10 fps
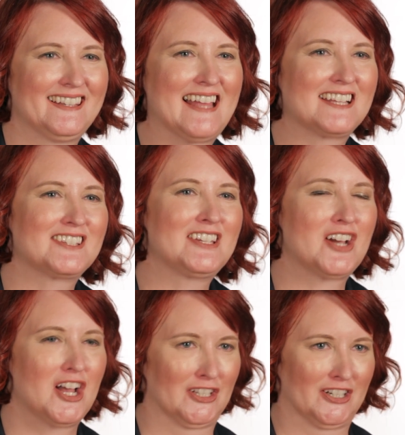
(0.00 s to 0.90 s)
Lastly,
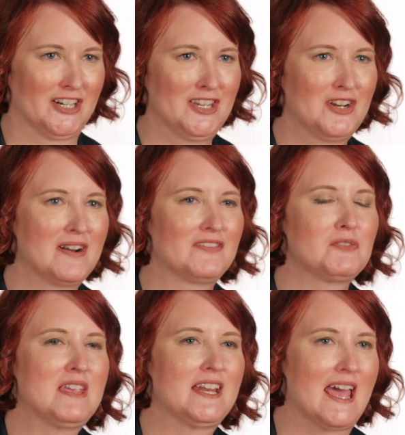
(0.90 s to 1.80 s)
color. You don't have to
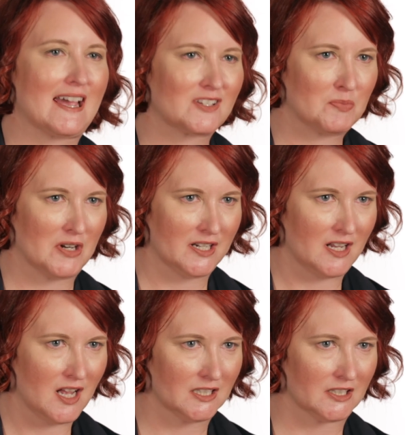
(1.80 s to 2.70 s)
be an expert in
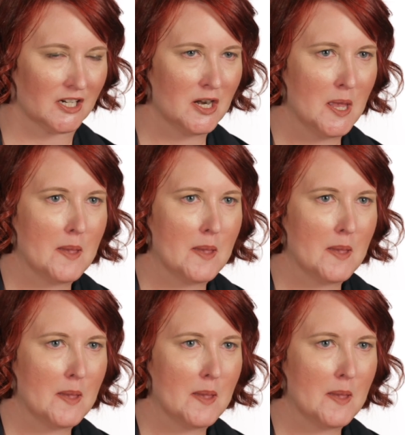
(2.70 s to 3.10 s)
color,